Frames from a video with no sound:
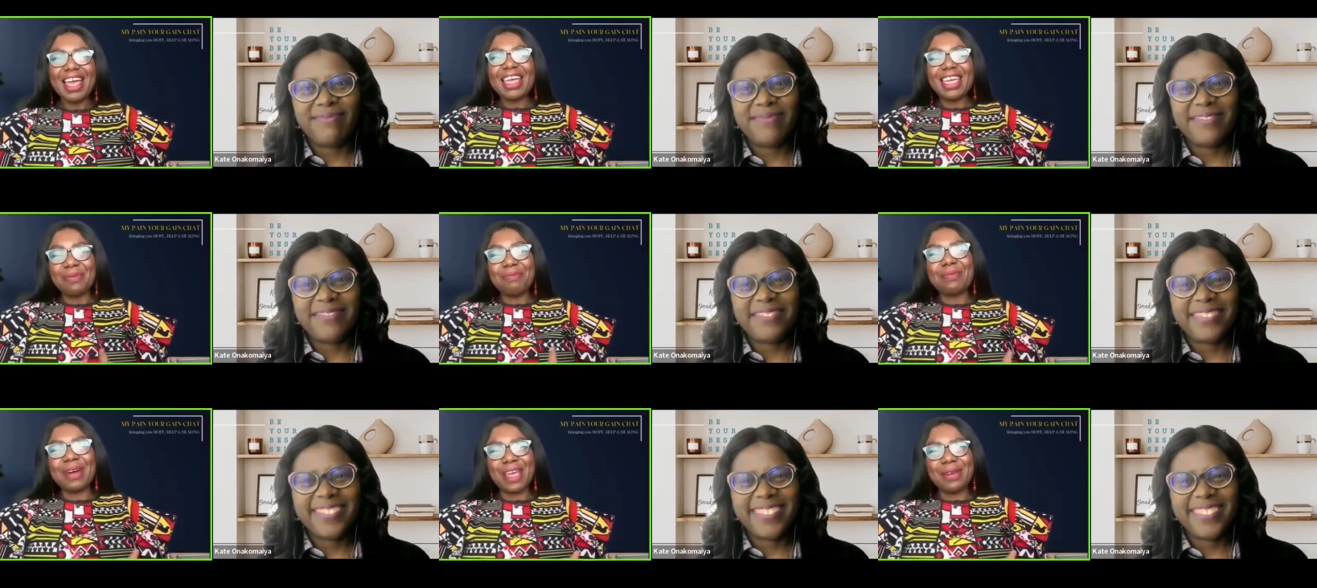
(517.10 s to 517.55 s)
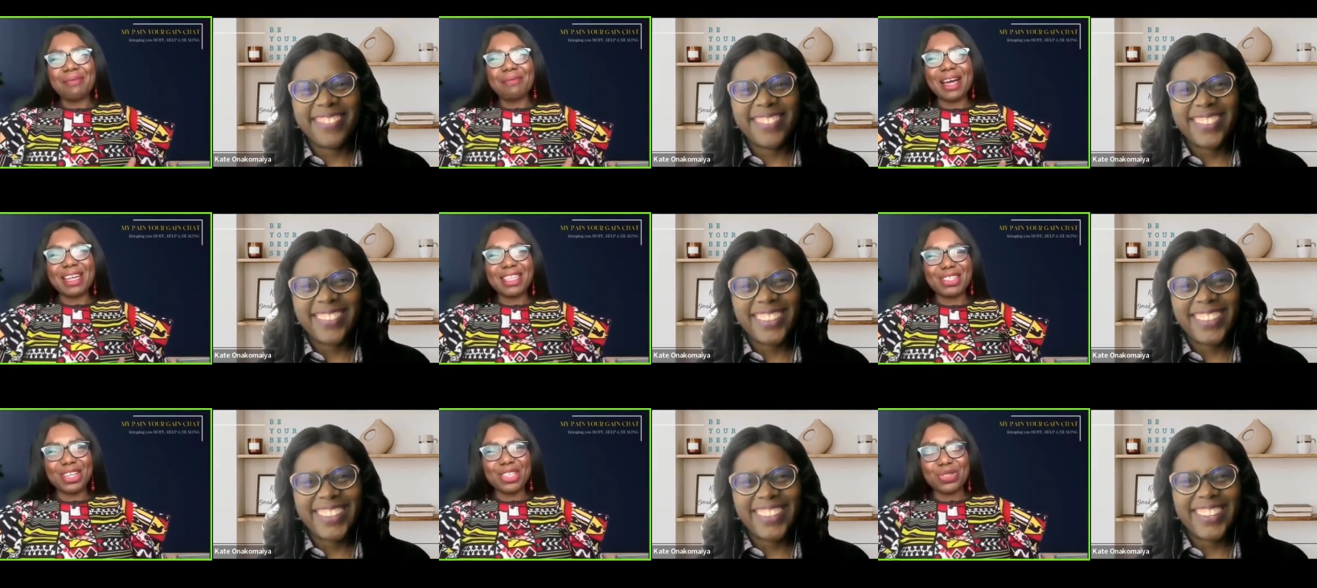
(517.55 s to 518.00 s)
Speaker 1: in, my, in my
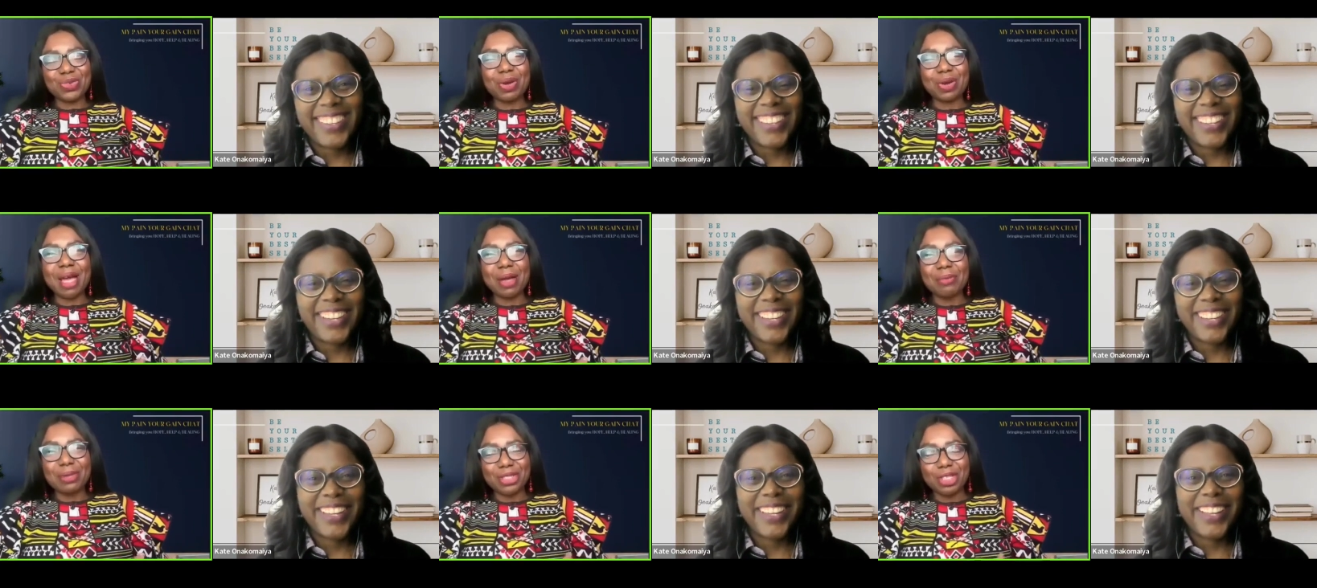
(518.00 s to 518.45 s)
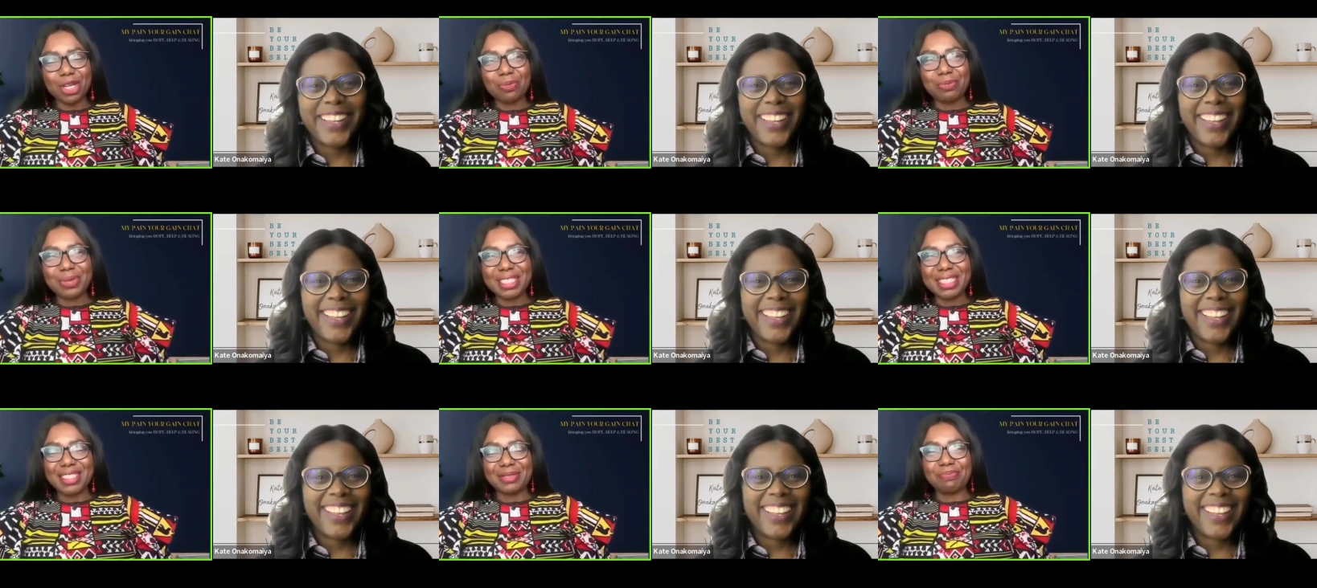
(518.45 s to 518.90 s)
church when my bishop
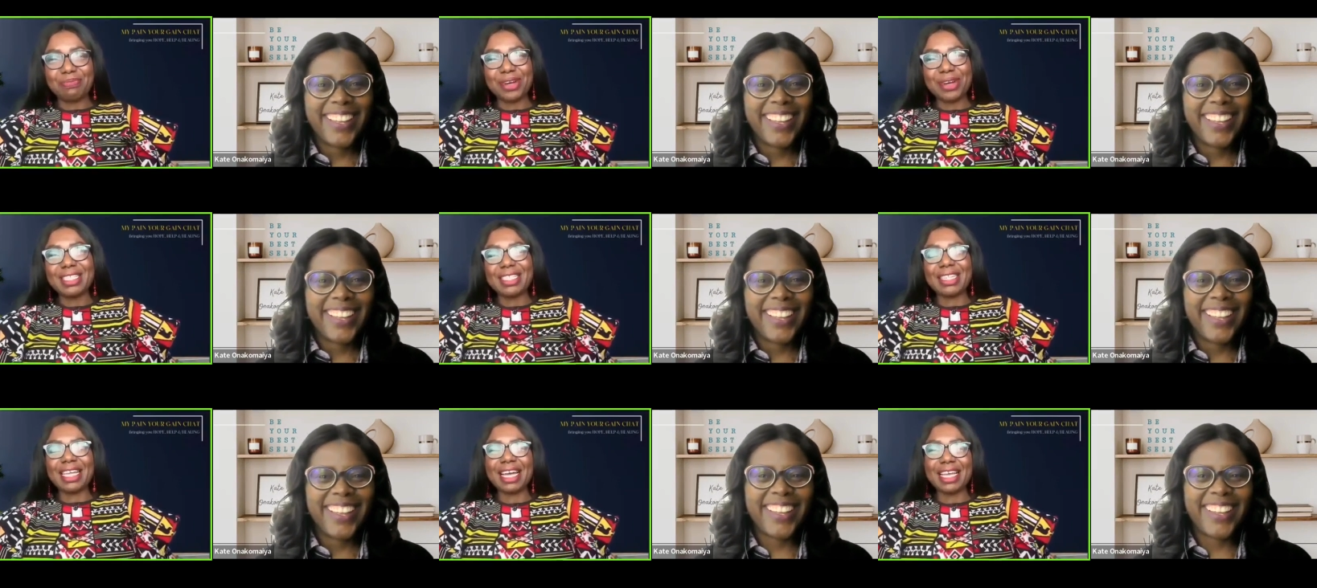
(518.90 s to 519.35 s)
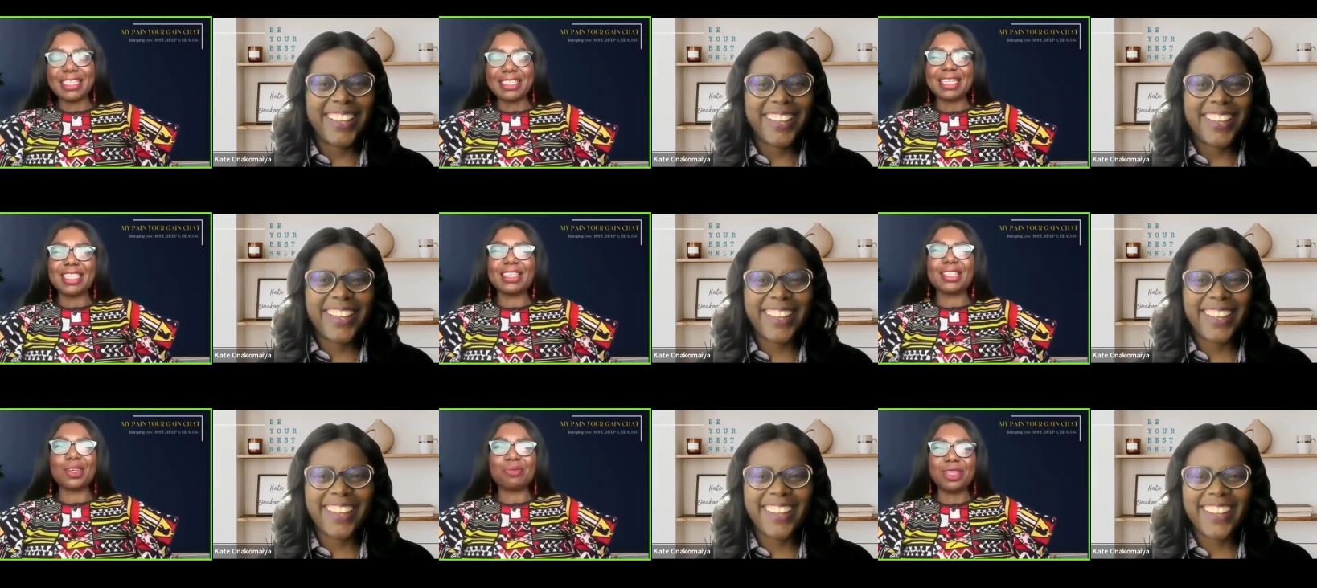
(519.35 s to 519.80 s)
is preaching and he says
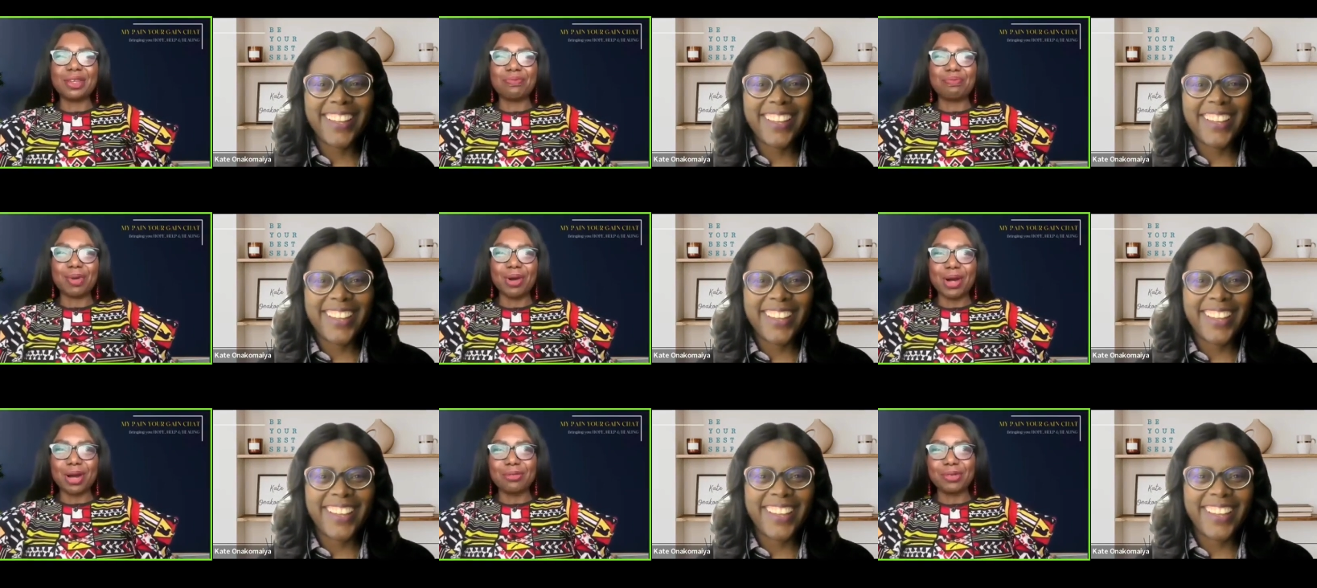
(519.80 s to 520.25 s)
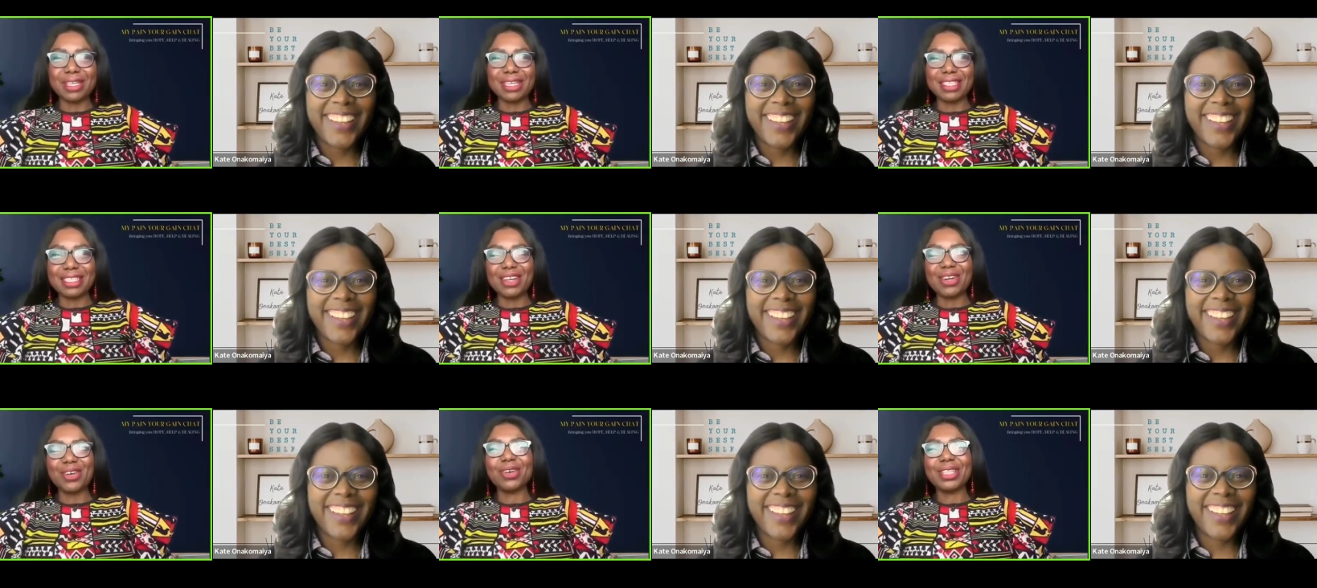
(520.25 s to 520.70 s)
something powerful, they say,
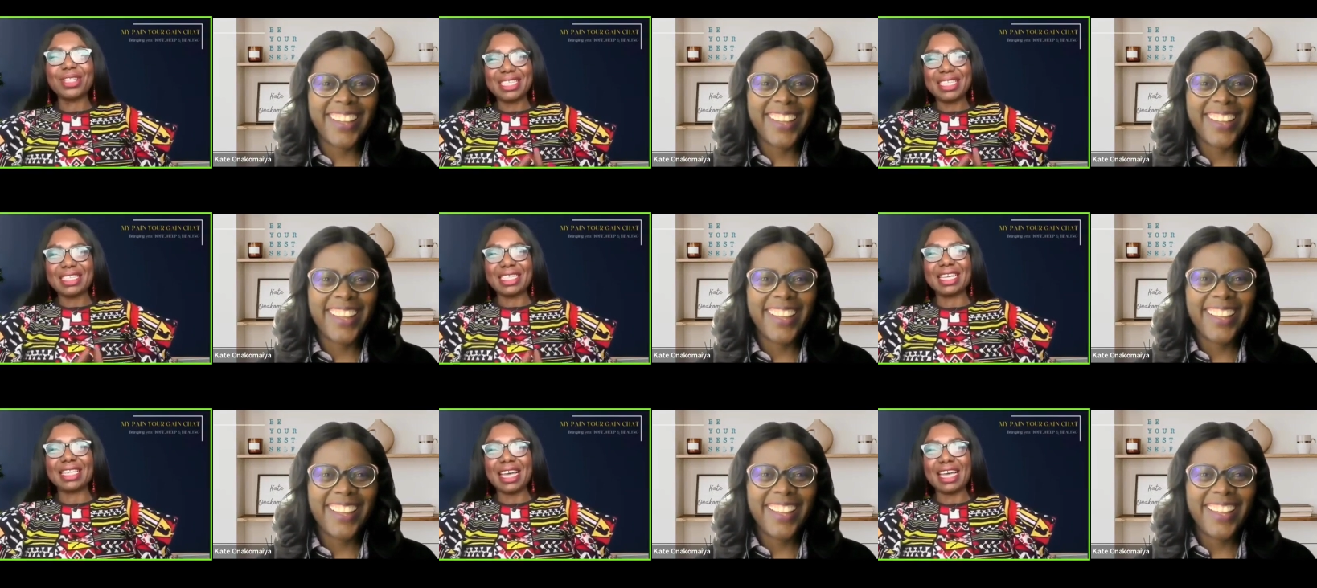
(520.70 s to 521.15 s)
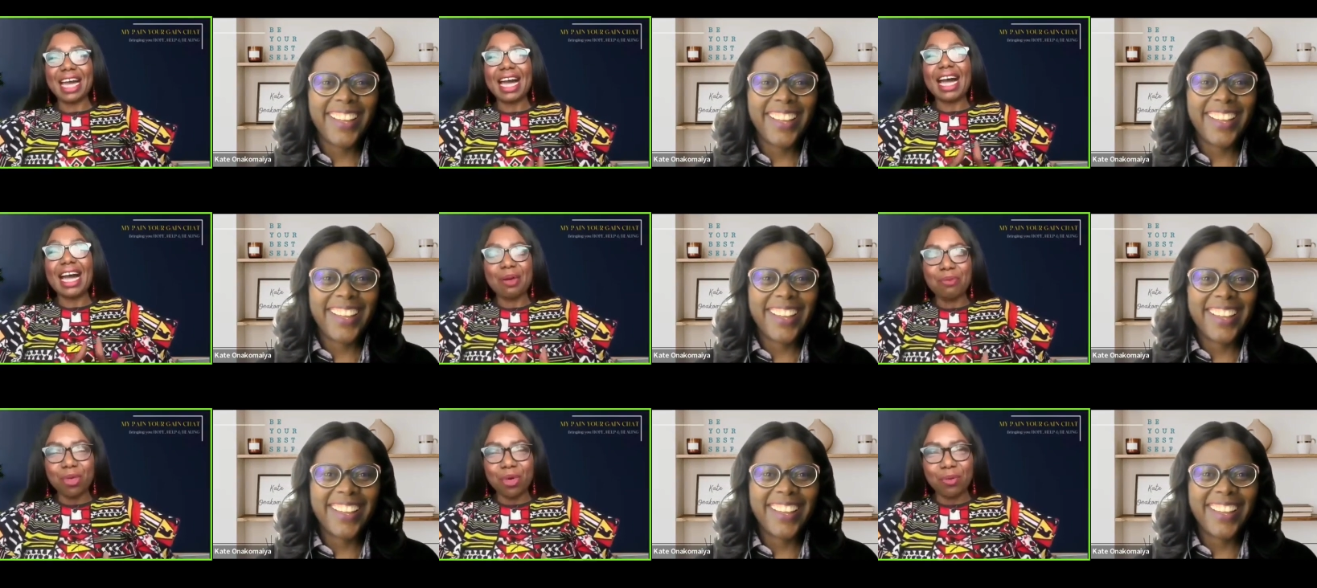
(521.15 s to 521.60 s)
oh, this is an aha
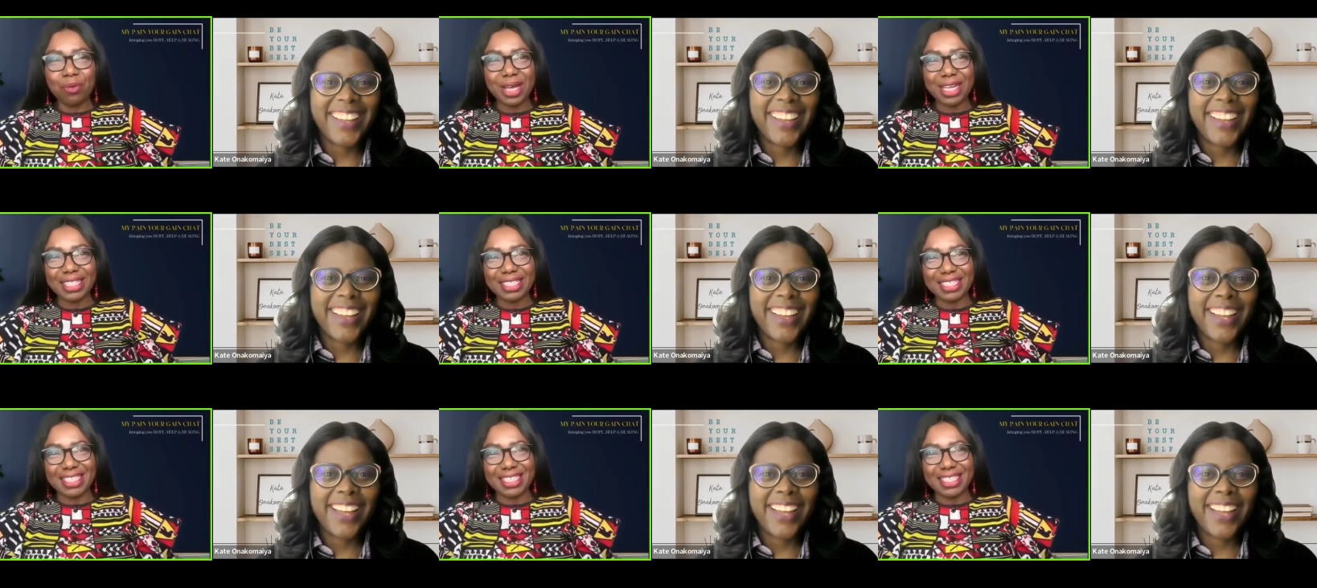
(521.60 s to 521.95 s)
moment.